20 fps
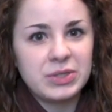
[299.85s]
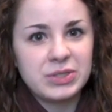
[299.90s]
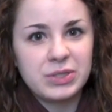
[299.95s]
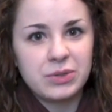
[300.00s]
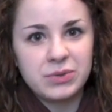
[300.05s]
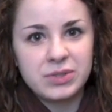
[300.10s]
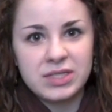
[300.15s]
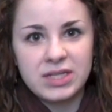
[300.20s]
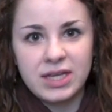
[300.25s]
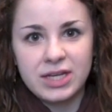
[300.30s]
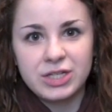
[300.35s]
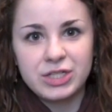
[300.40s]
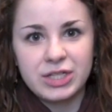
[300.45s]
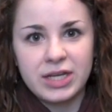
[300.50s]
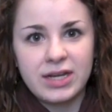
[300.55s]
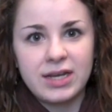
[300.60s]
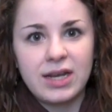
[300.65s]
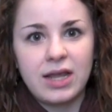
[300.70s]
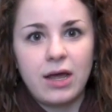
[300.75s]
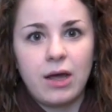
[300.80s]

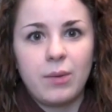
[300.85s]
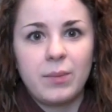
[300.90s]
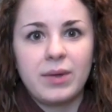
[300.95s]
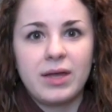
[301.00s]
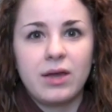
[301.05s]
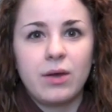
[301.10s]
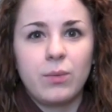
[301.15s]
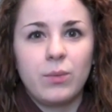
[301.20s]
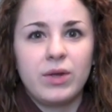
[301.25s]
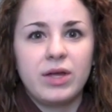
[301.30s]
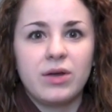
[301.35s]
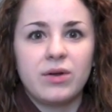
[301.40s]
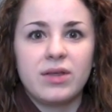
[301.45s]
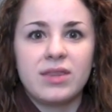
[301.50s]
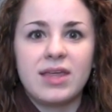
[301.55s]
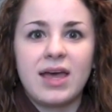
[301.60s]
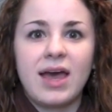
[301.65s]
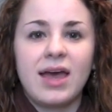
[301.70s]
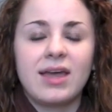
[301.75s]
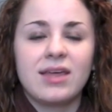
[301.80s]
Association. We go to
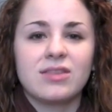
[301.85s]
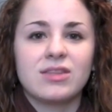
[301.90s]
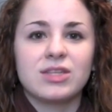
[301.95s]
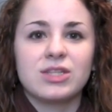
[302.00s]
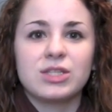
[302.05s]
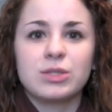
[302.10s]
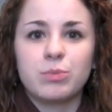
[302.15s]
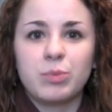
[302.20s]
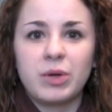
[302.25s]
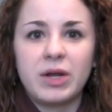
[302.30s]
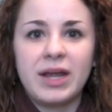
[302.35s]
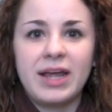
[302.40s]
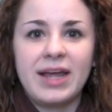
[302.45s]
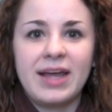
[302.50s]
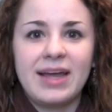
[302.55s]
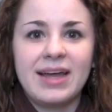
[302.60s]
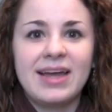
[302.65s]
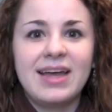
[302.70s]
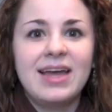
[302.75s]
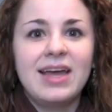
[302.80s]
that in the
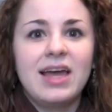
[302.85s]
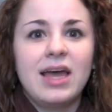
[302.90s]
spring.